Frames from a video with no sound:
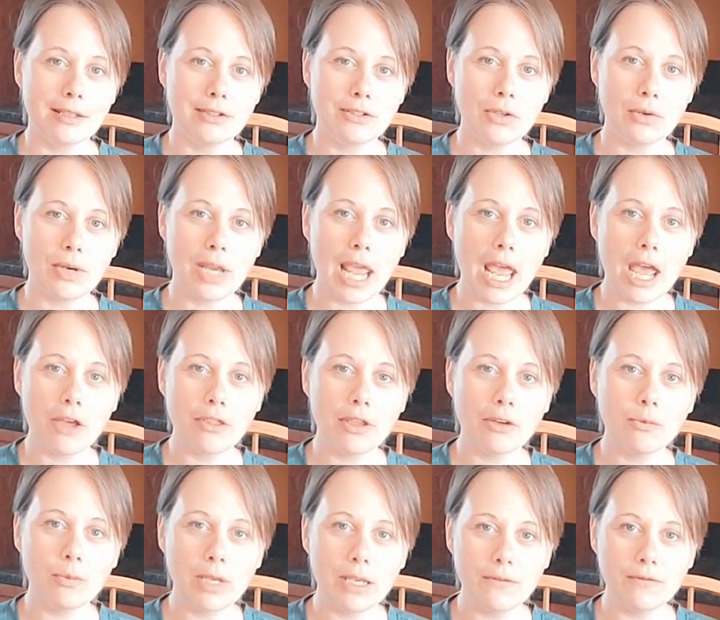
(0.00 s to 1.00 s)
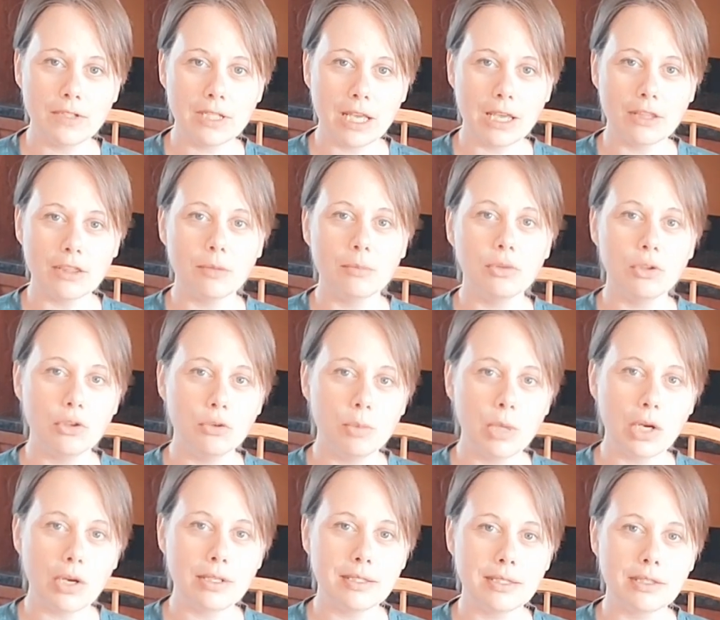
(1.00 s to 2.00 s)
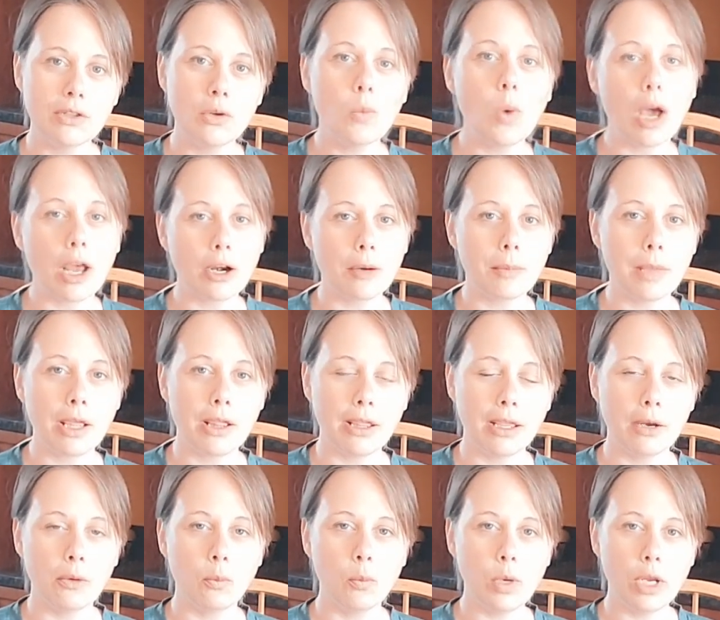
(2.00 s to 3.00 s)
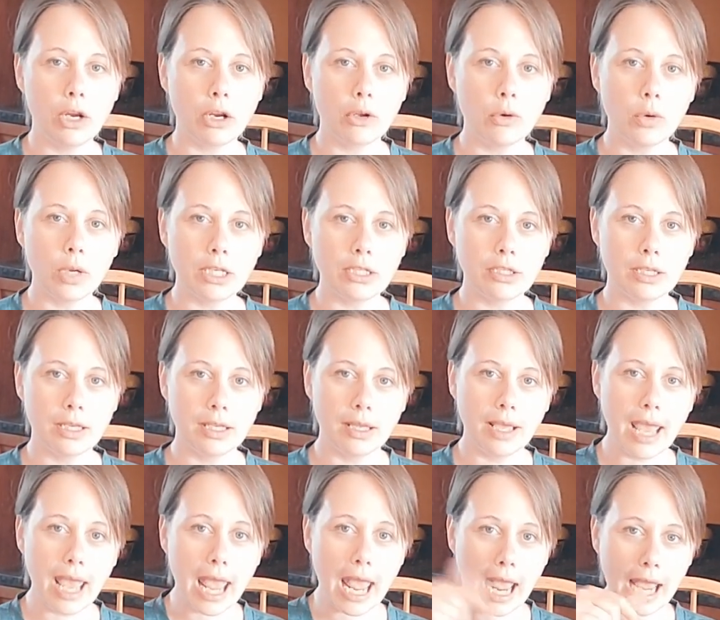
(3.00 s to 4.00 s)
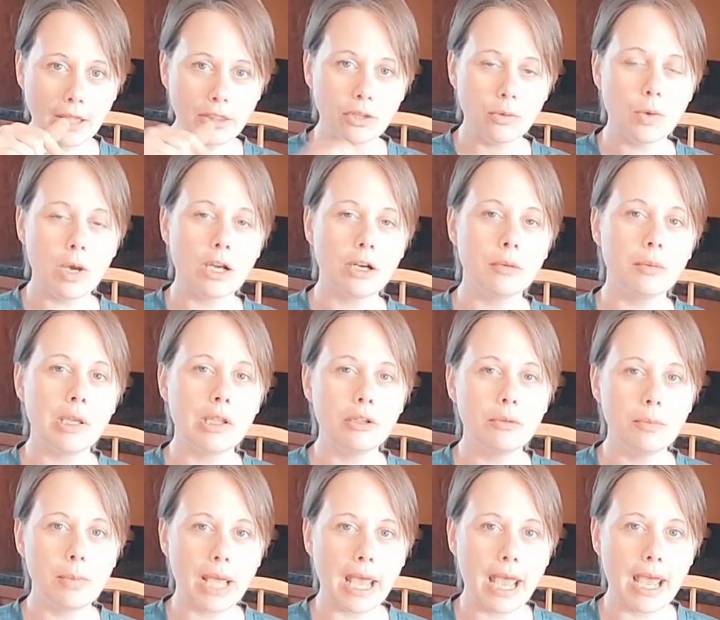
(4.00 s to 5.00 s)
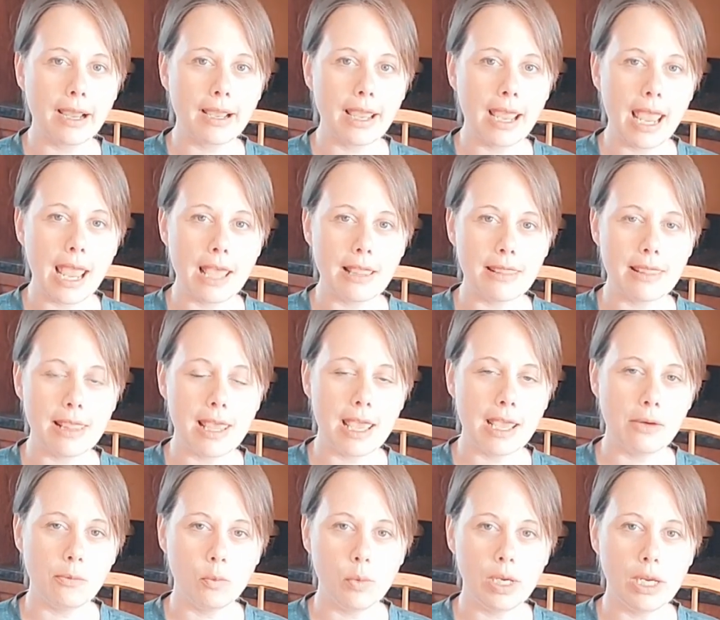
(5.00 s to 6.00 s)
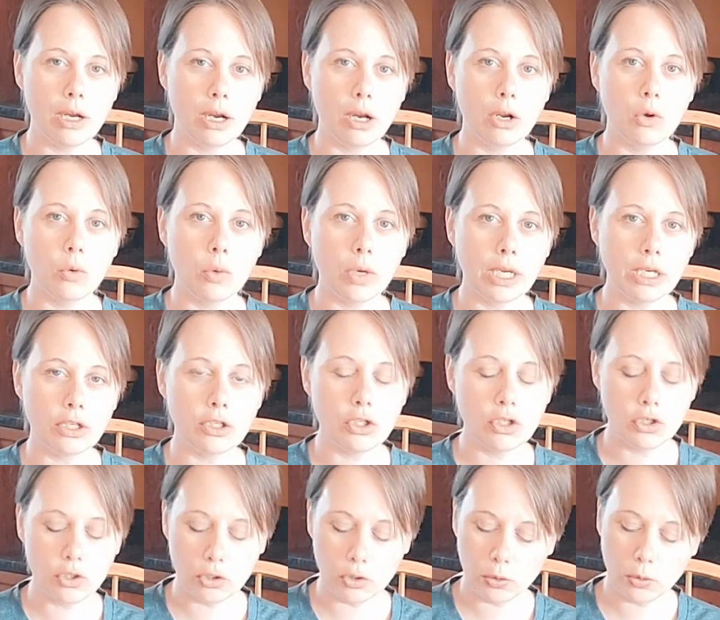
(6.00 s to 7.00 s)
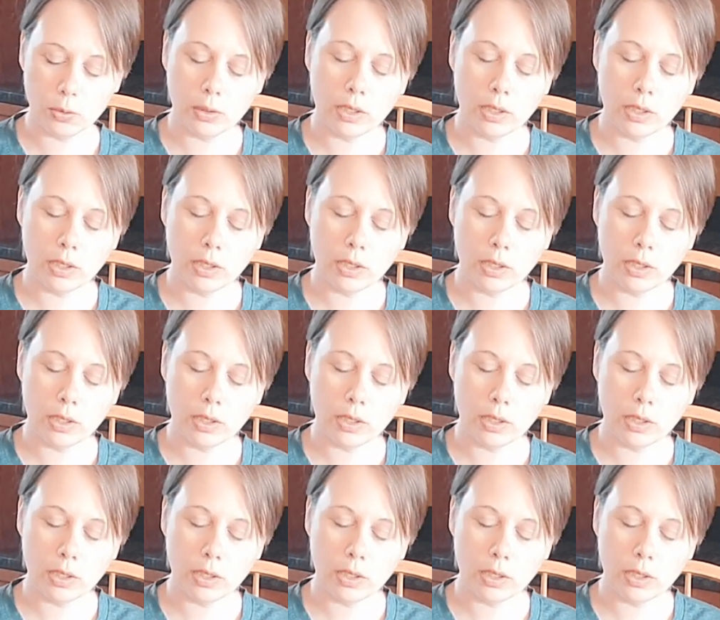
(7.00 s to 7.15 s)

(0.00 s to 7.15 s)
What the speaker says: now that we've done the blueberries and the watermelon, we are going to add the watermelon back, and then we are going to